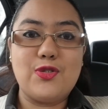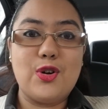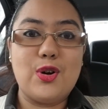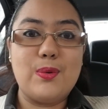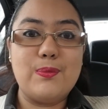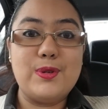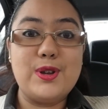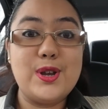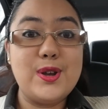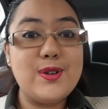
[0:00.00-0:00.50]

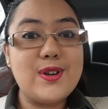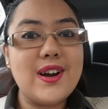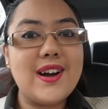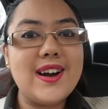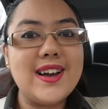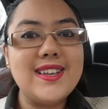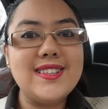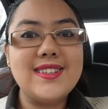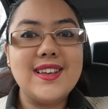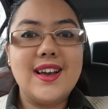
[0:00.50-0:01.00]
from you
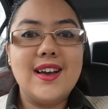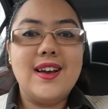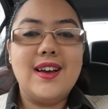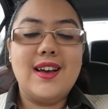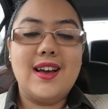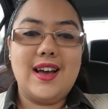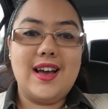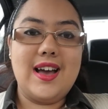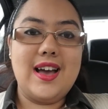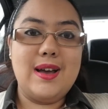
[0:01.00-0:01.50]
guys
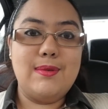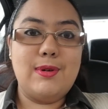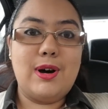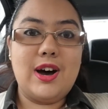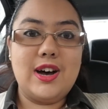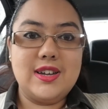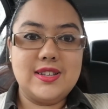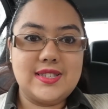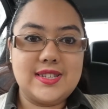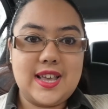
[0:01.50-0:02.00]

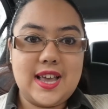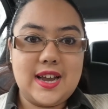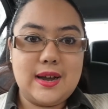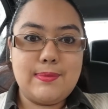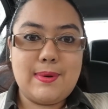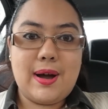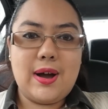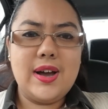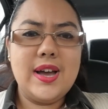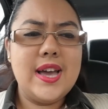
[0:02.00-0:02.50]
asking
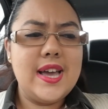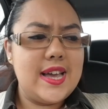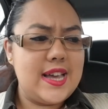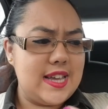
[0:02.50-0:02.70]
about,